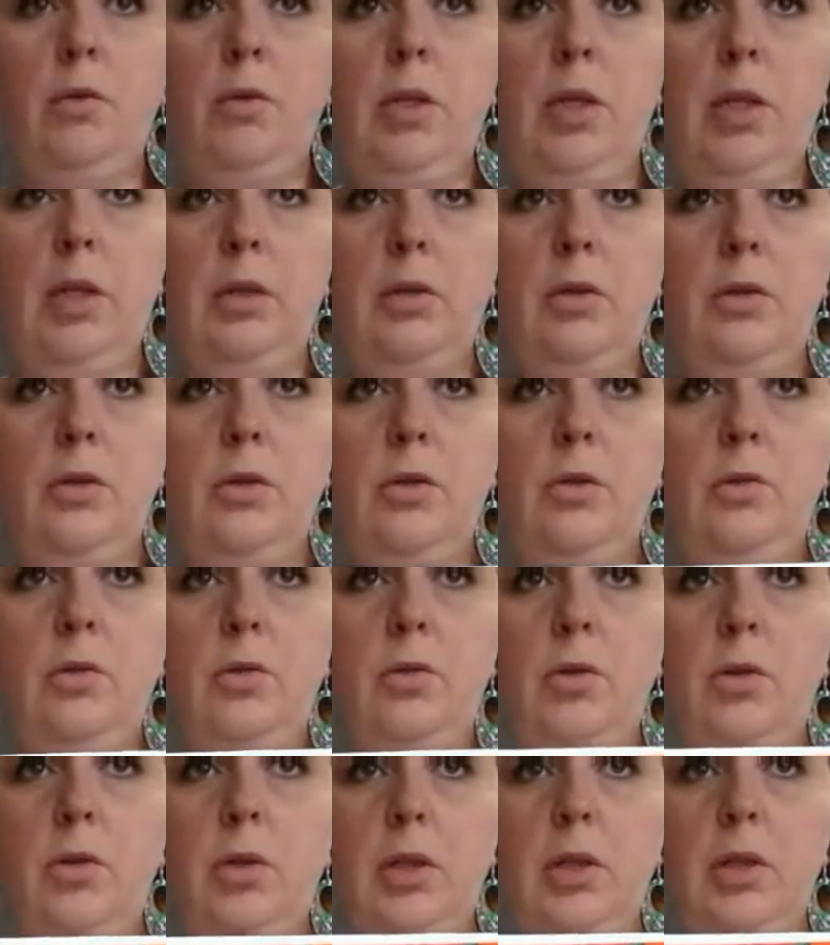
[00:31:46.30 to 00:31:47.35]
you can
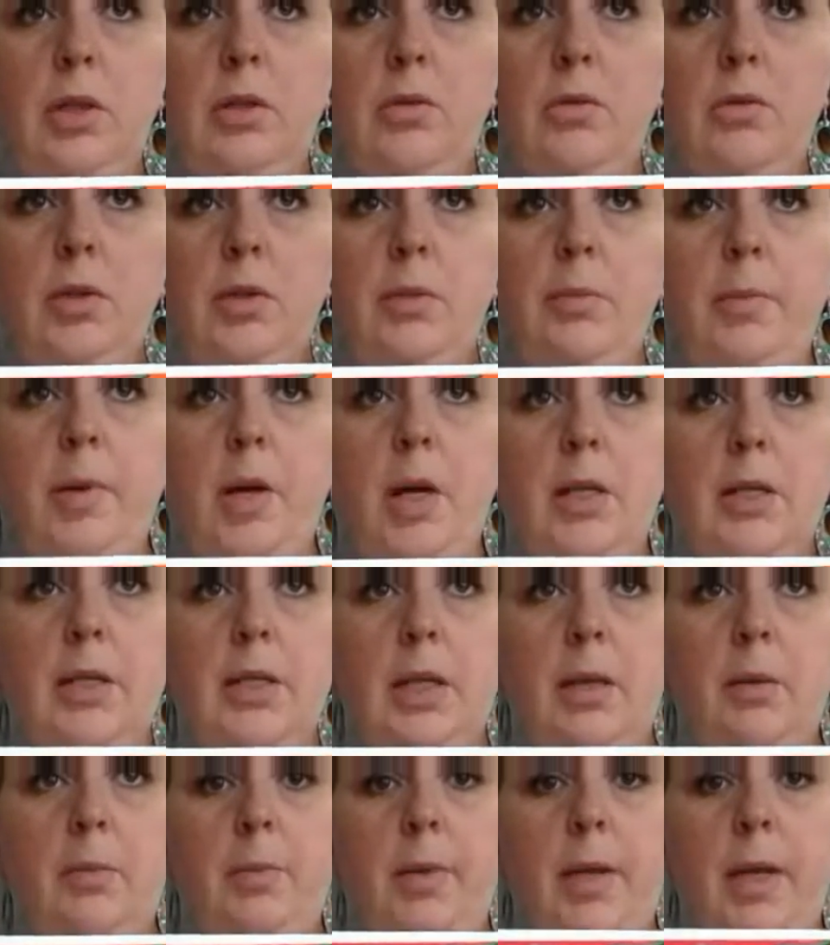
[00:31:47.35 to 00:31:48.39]
use a
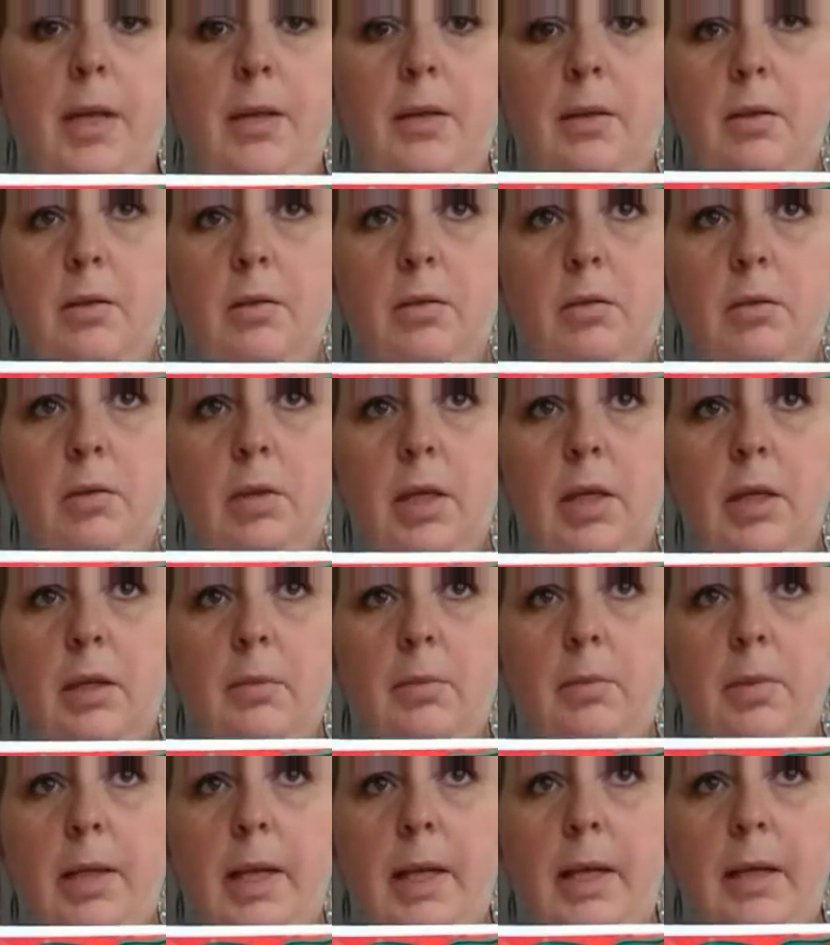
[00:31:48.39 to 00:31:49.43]
Posca pen, like
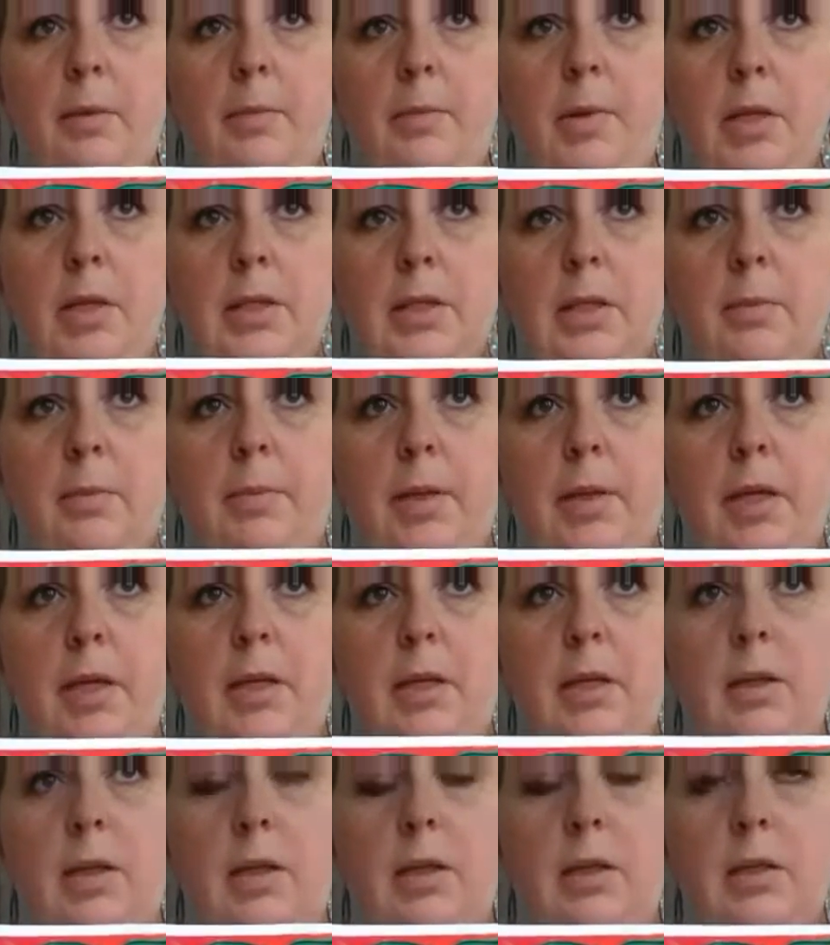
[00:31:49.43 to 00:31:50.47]
a black Posca
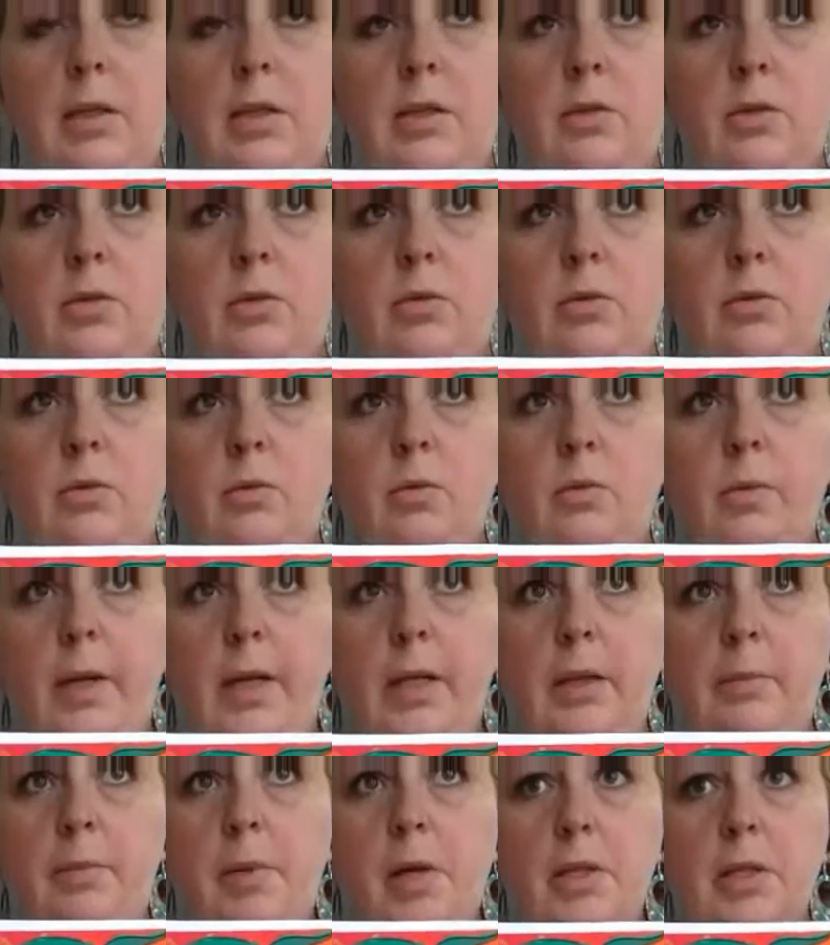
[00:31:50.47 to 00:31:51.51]
pen, and there's two
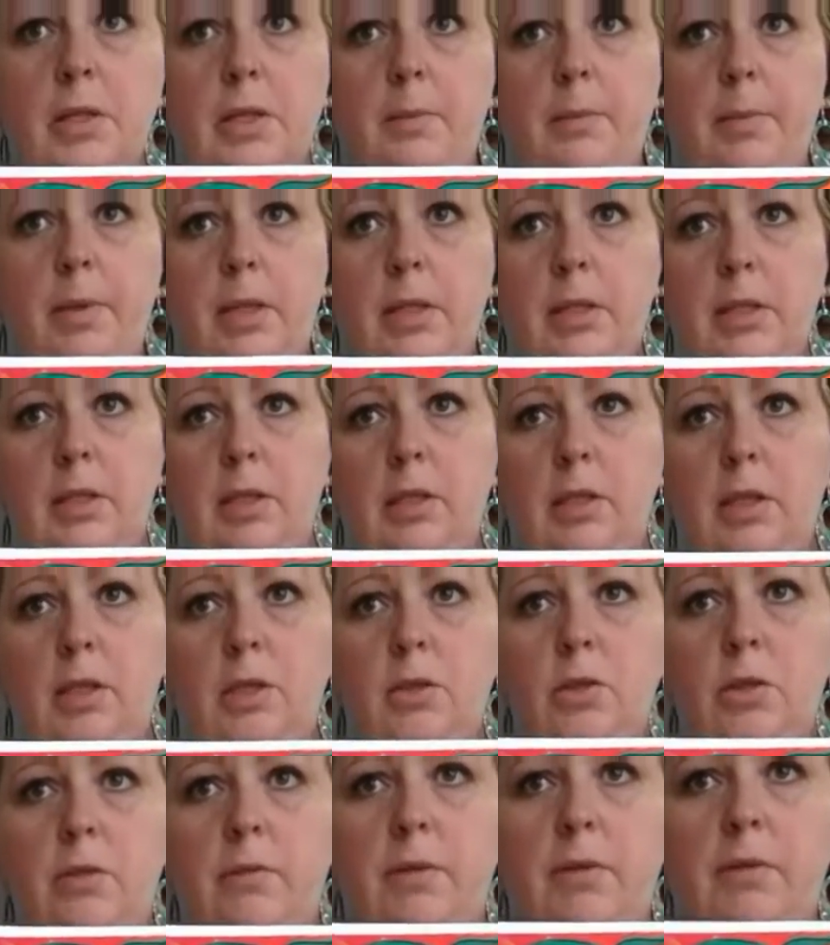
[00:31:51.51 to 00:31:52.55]
white Posca pens that I
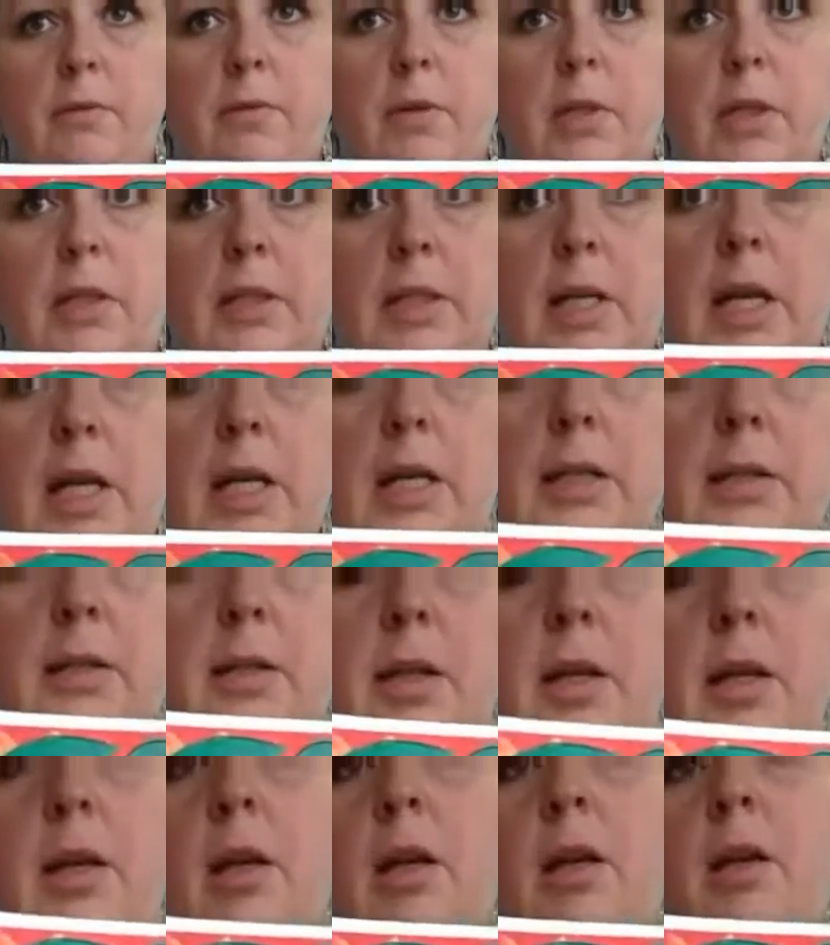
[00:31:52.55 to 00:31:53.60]
use a different size